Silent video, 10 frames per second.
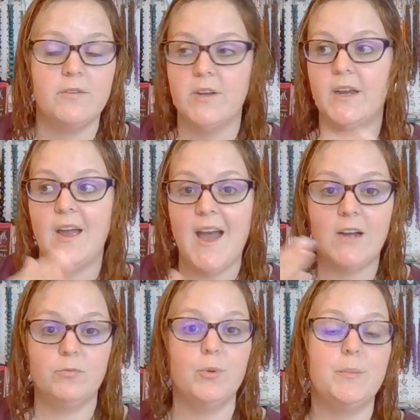Like I
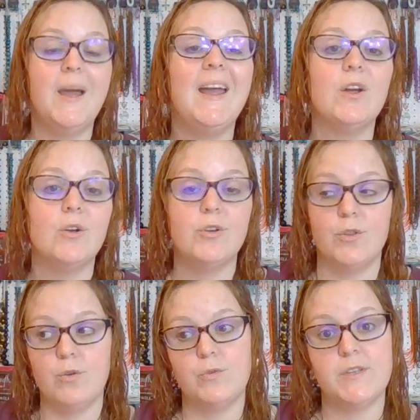have prepared
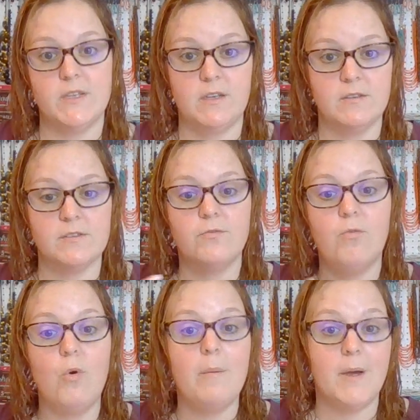those things
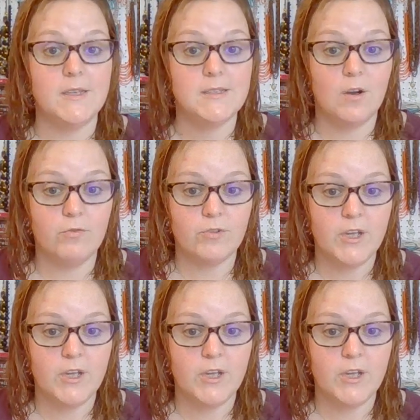for myself.